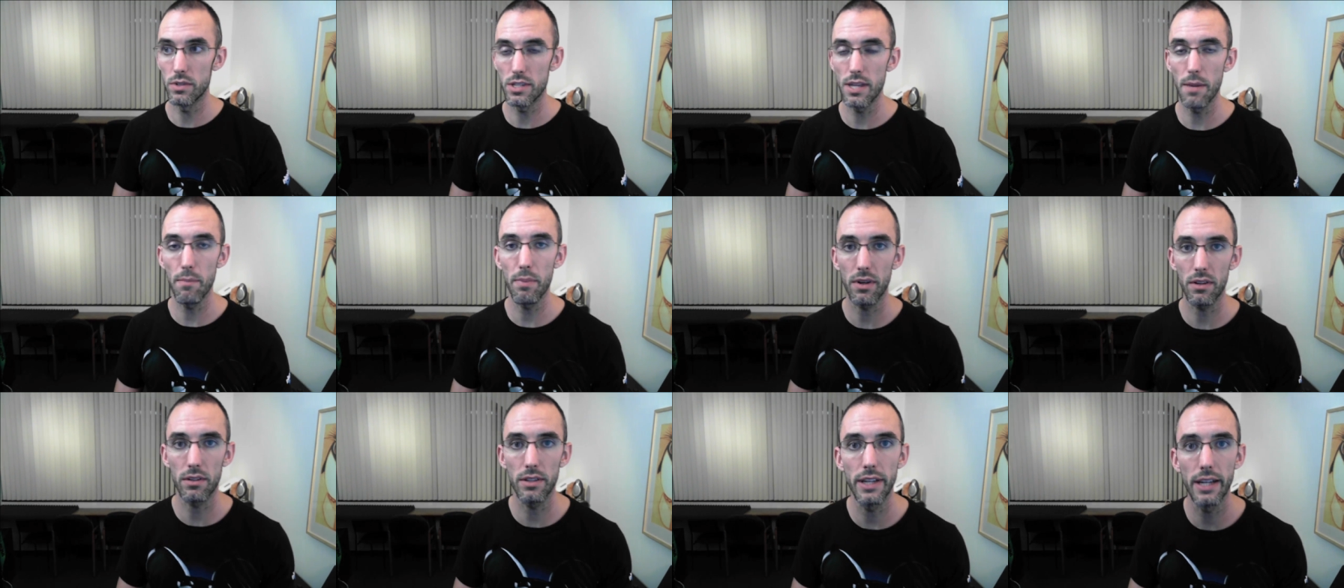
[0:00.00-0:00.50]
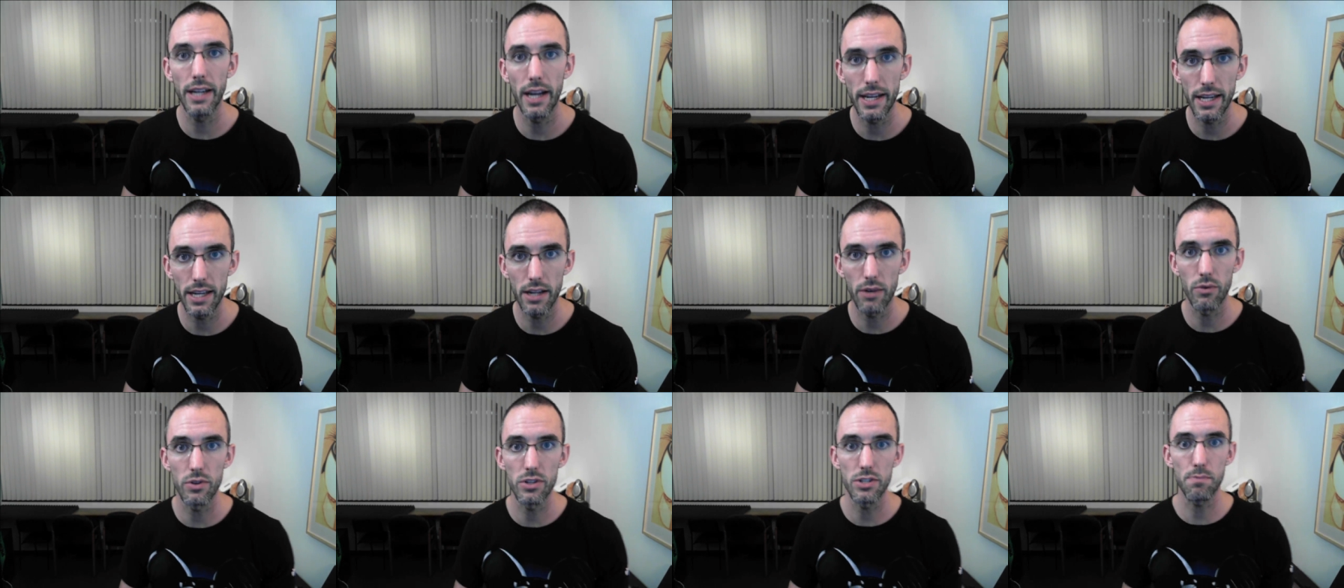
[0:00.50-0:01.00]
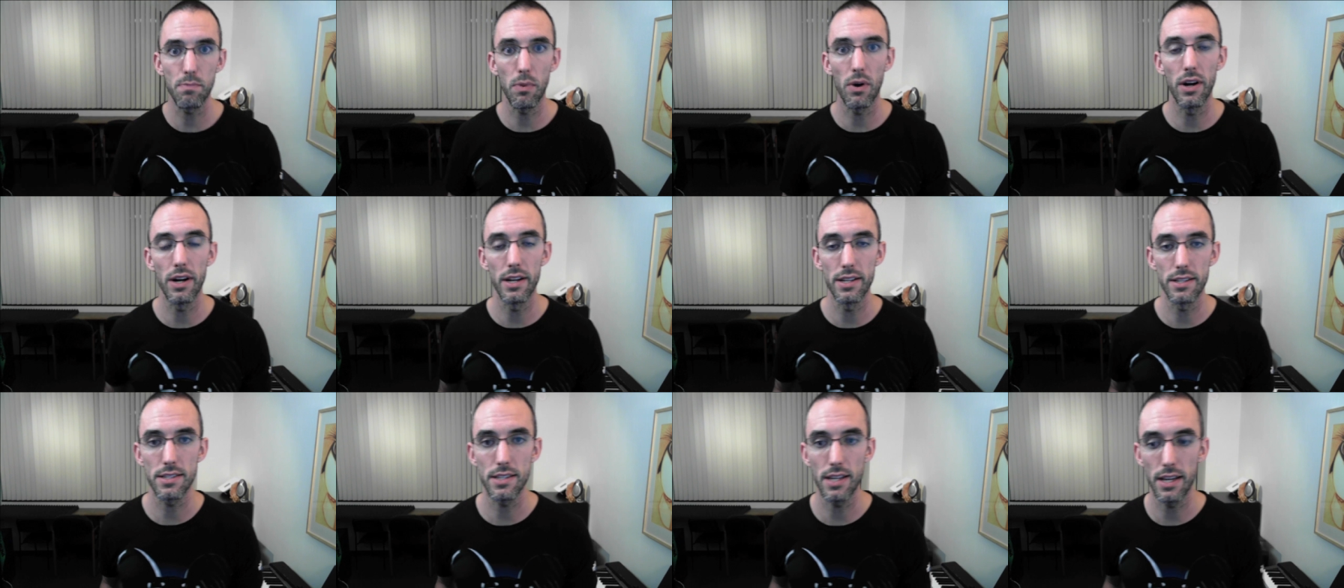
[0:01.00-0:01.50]
Typically, I get a
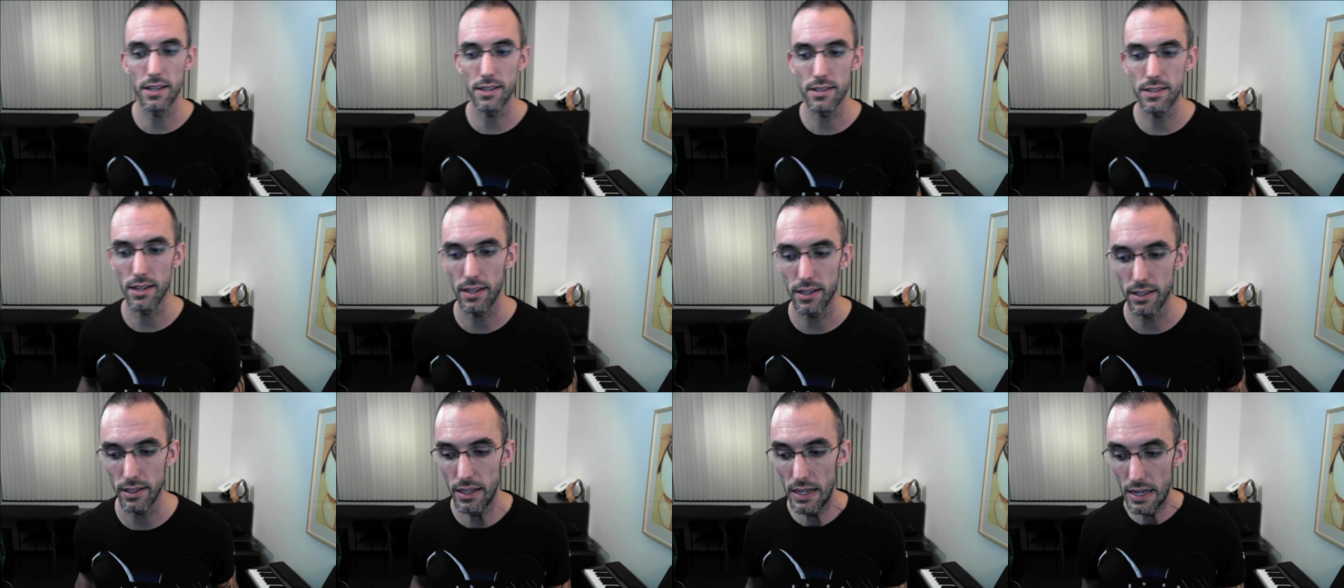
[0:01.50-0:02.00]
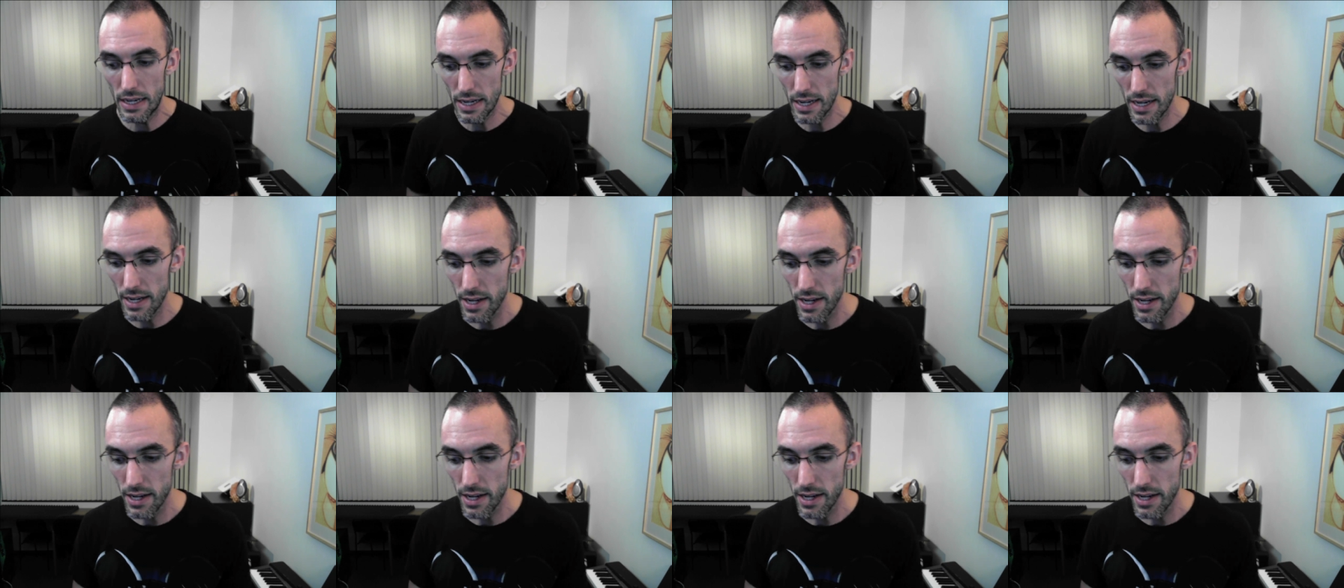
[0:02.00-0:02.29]
response that uh,